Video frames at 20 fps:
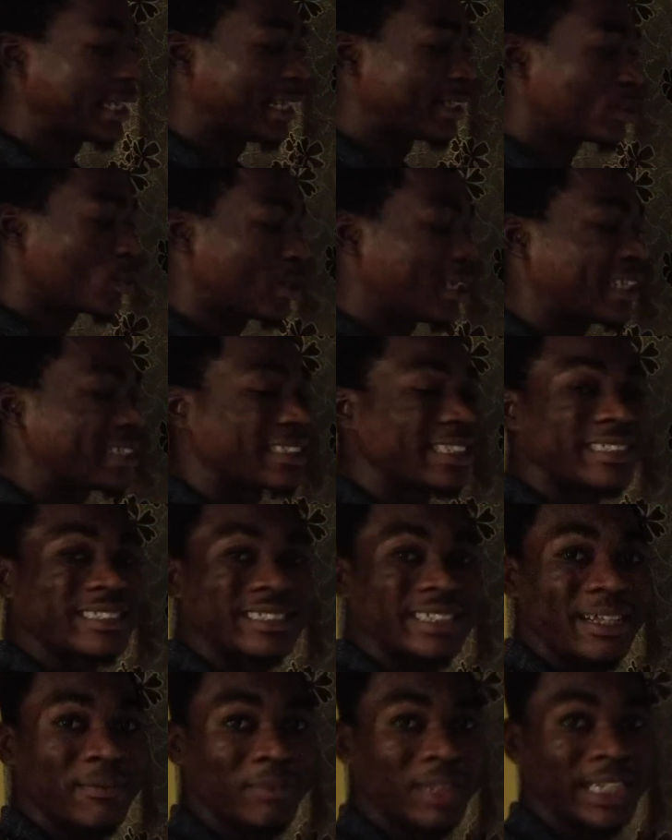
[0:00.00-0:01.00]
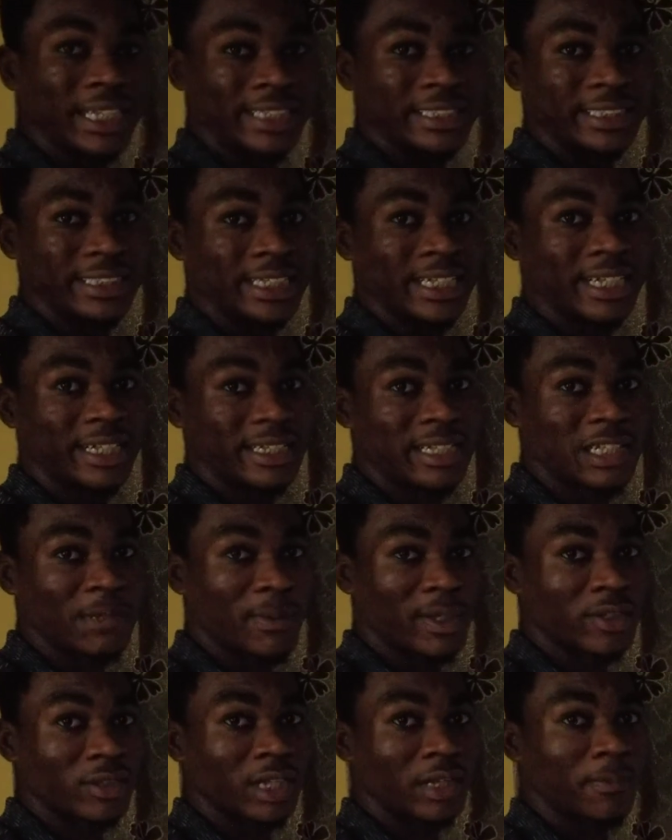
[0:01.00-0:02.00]
So that's the same thing here in this
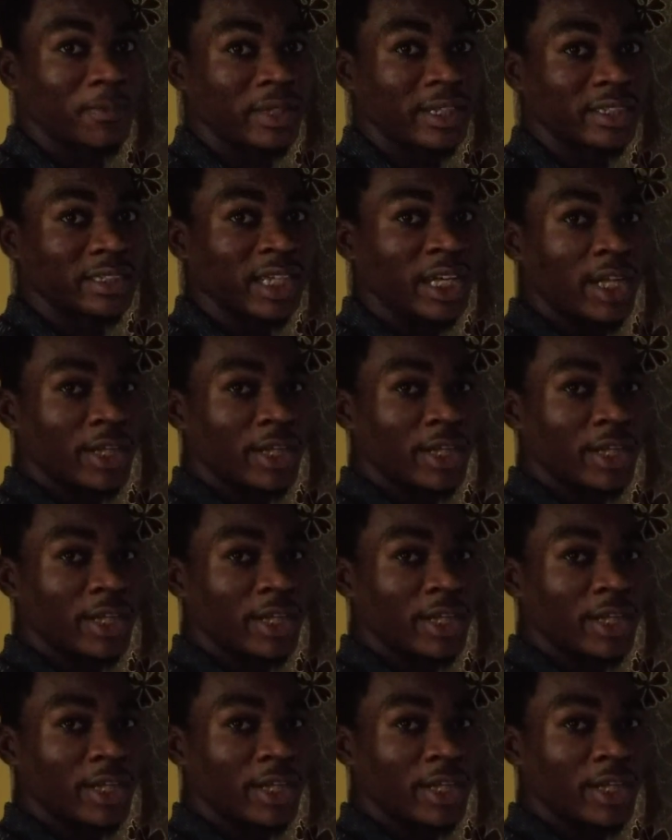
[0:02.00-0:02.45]
particular place.